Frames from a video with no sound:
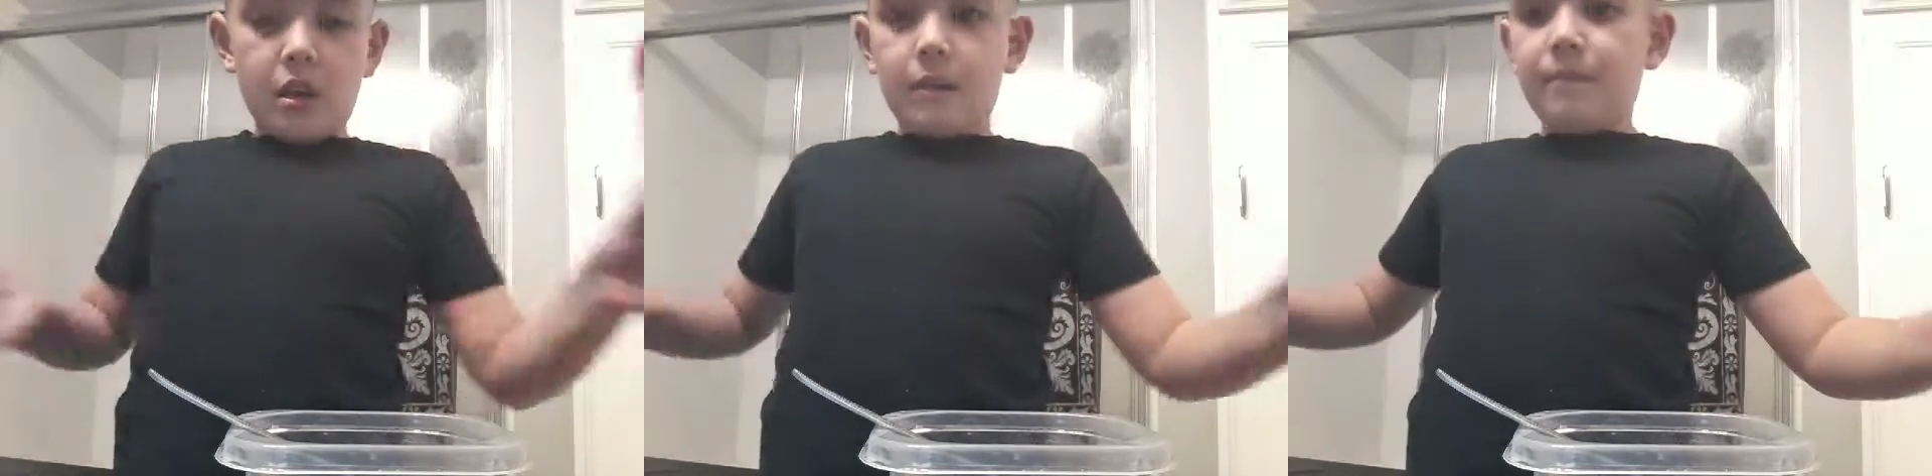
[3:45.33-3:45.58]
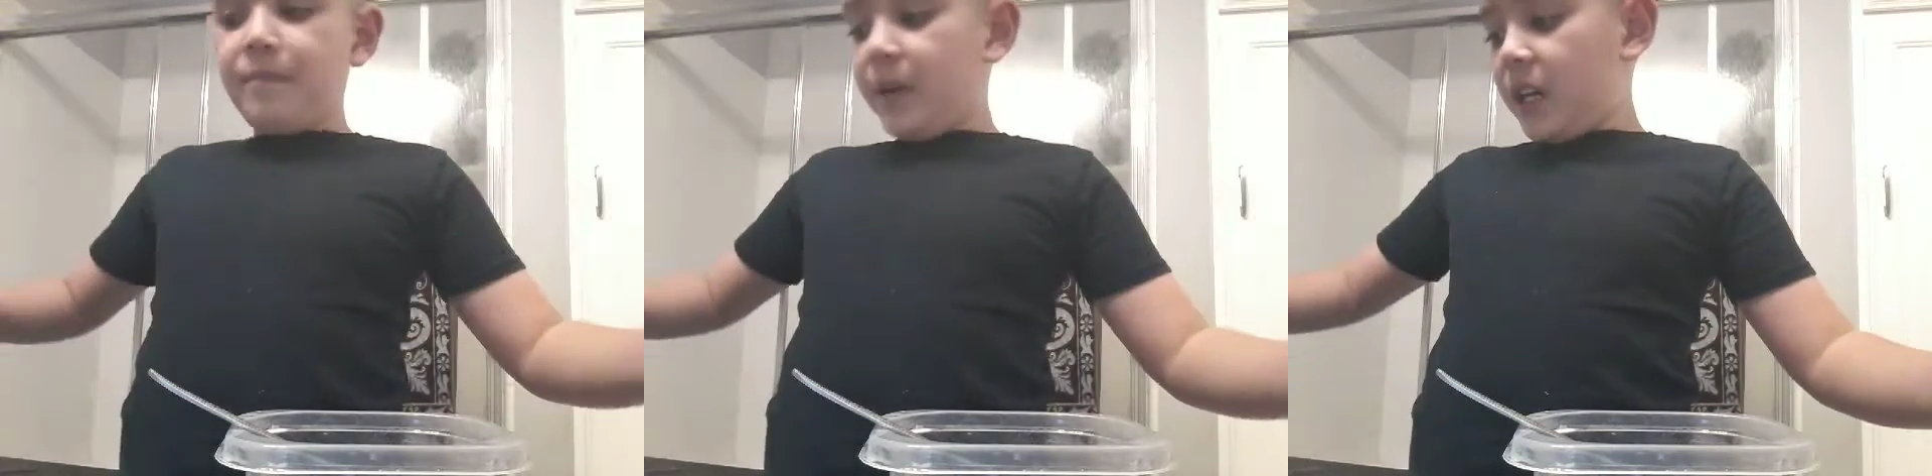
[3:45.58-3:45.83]

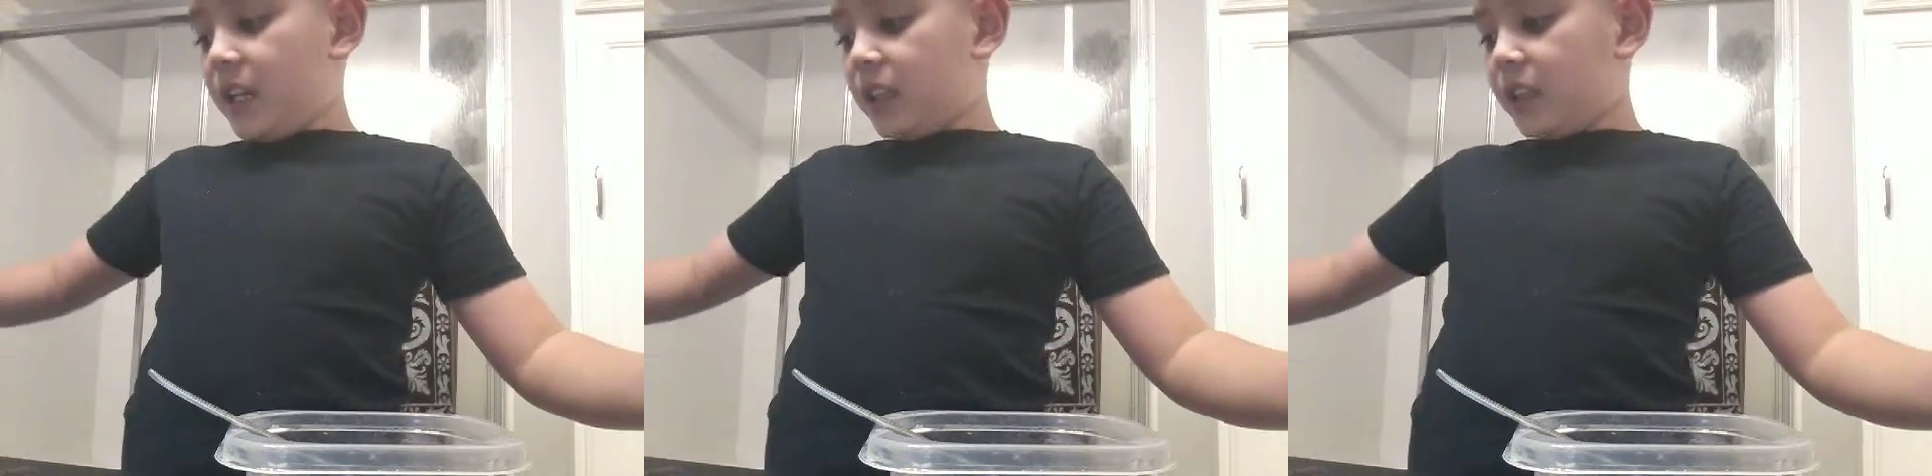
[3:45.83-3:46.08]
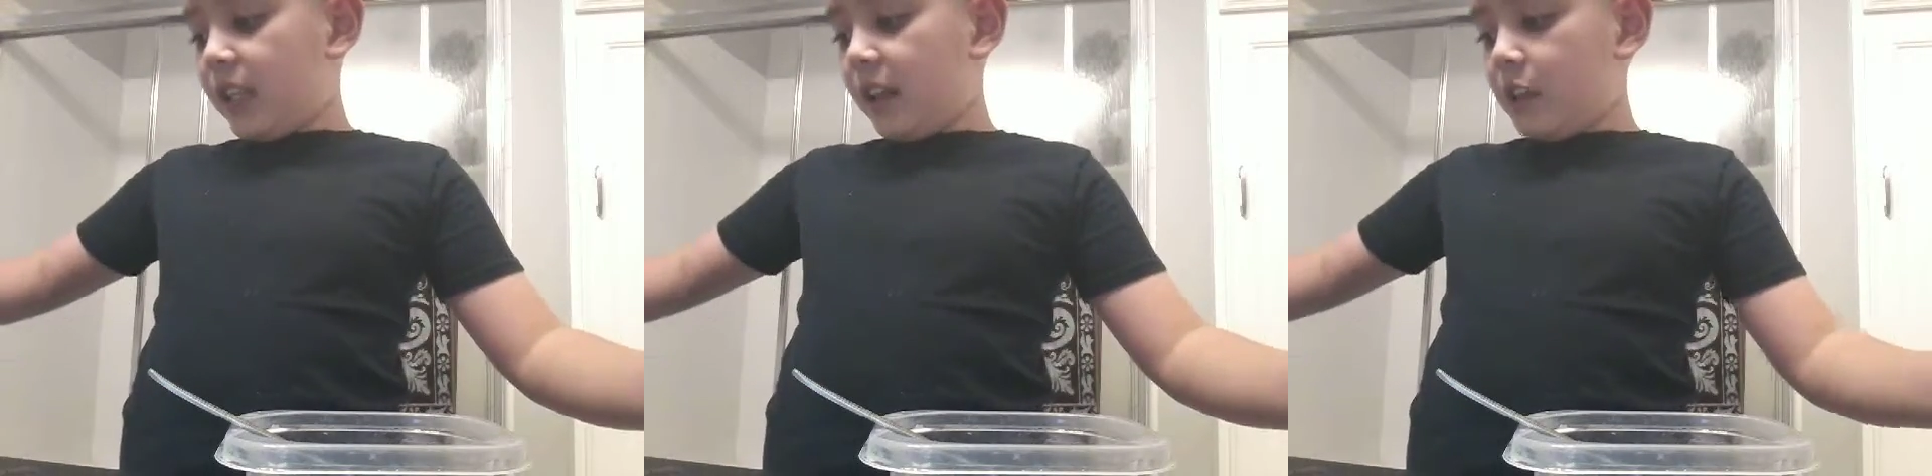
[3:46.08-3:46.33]
But
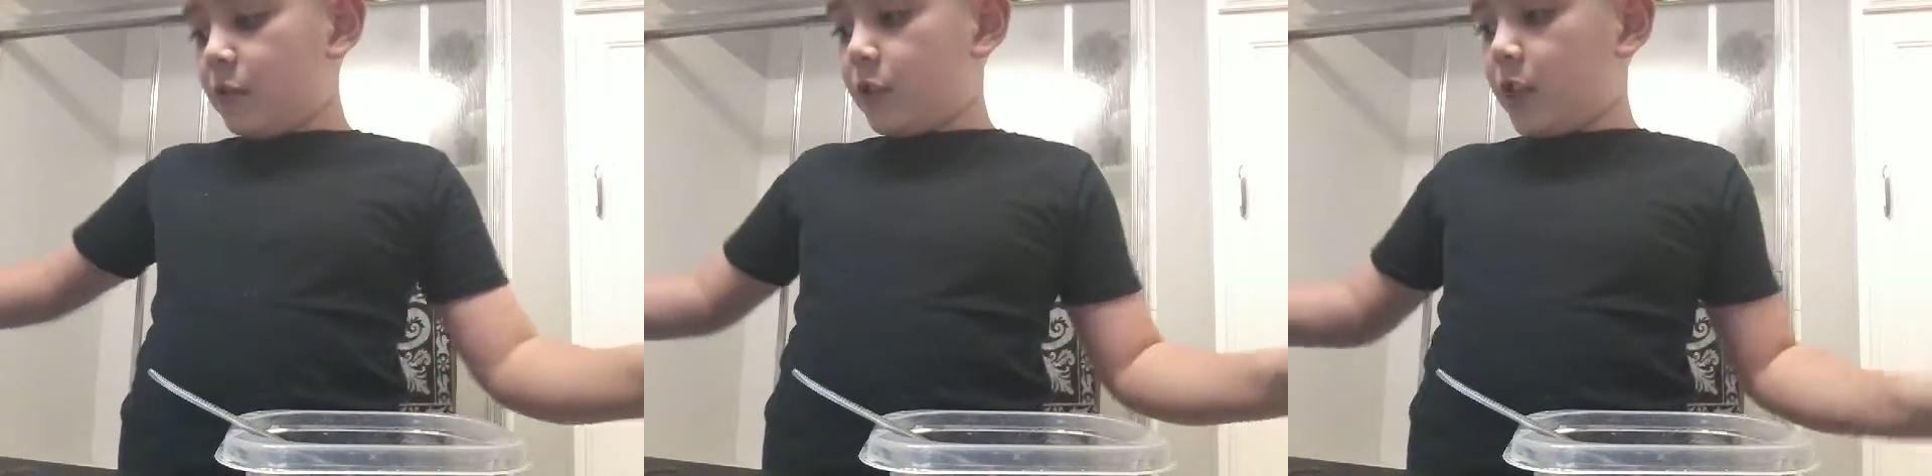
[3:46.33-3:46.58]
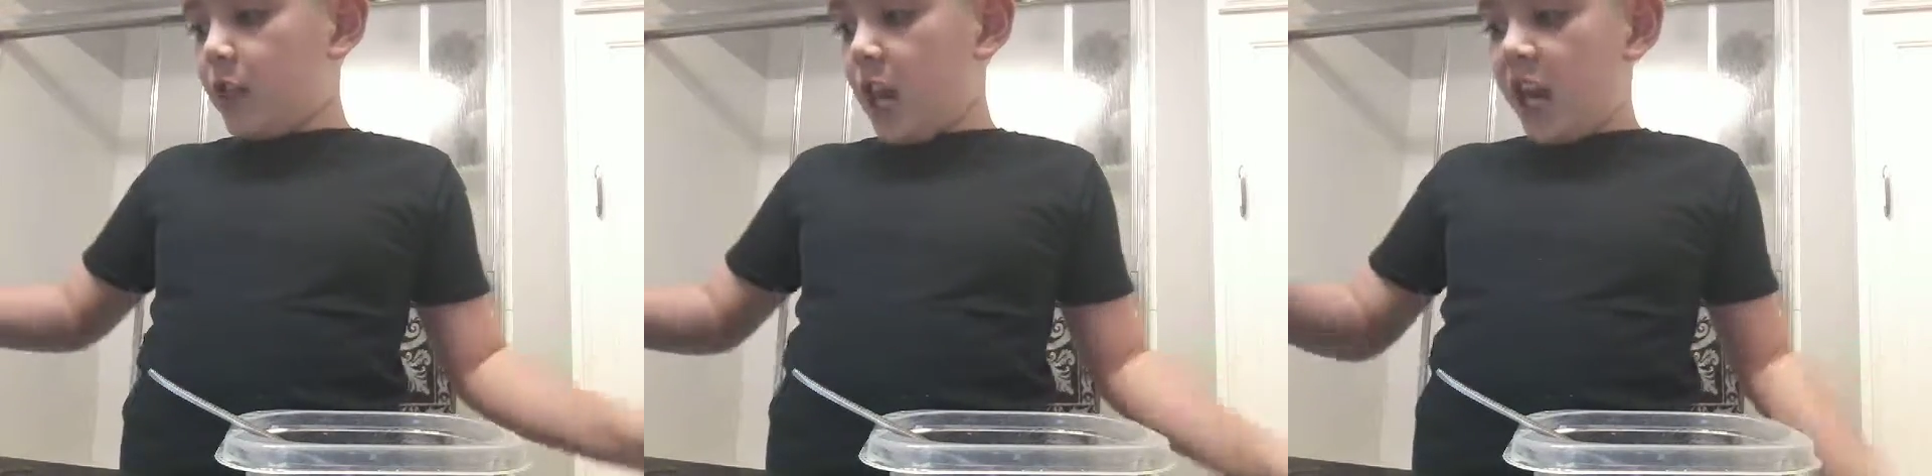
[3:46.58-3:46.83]
instead
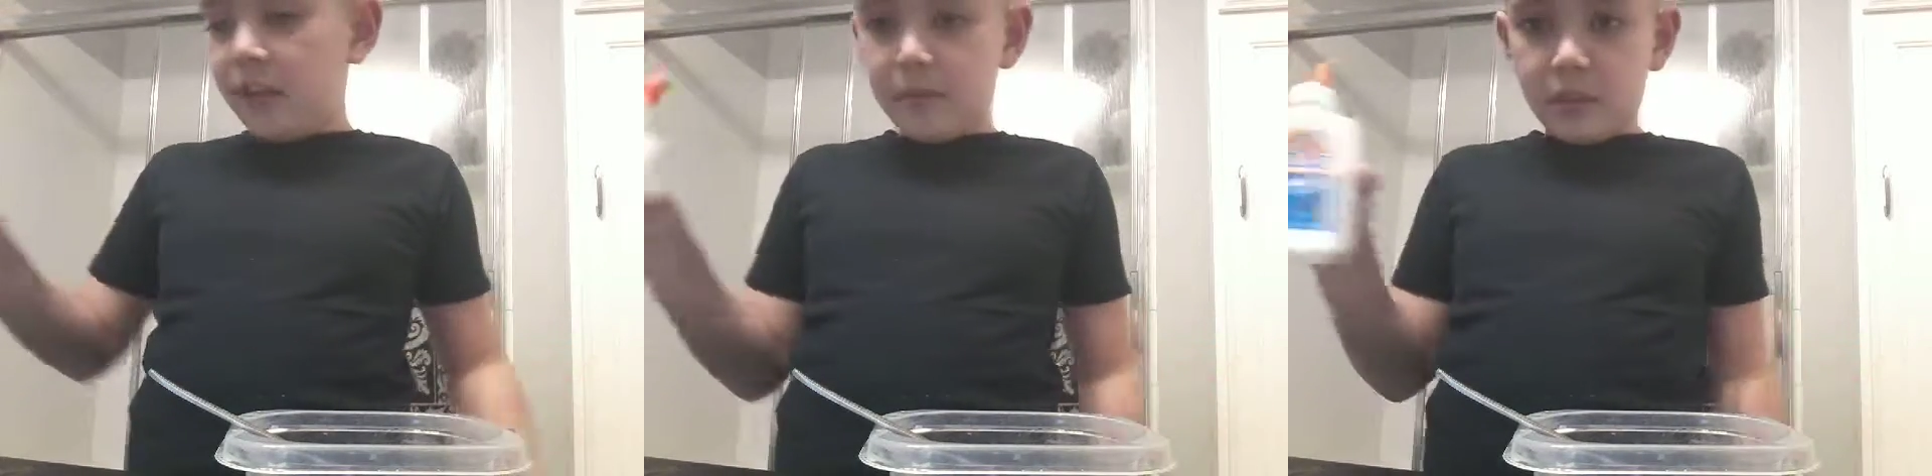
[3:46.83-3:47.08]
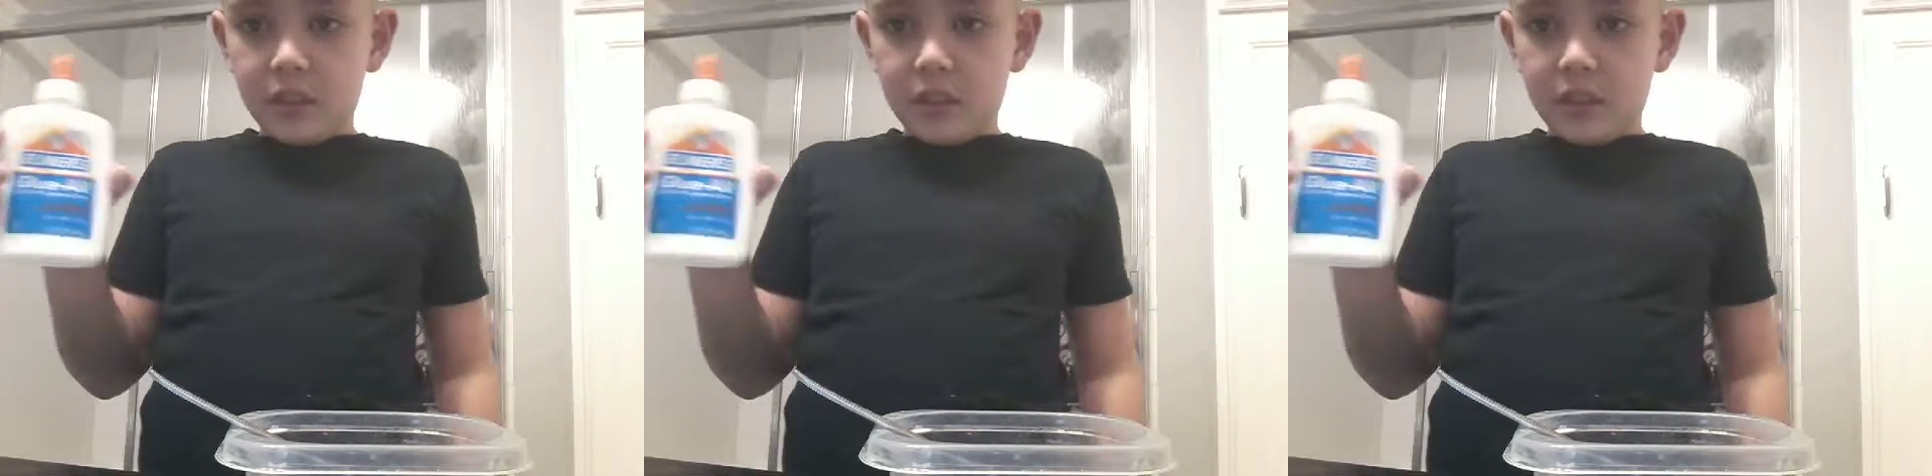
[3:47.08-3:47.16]
of